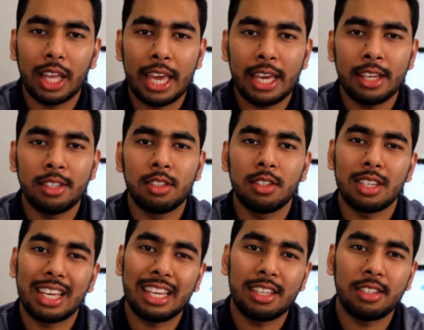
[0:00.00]
aids
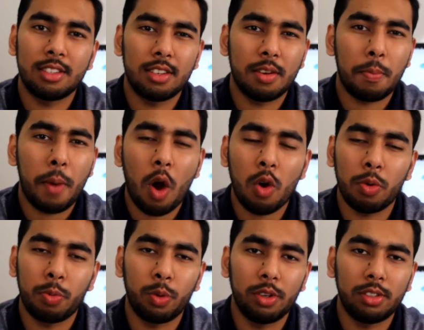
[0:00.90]
is
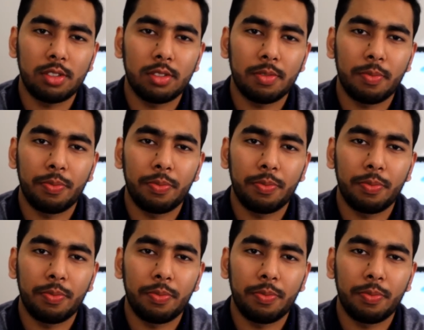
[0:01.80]
PowerPoint.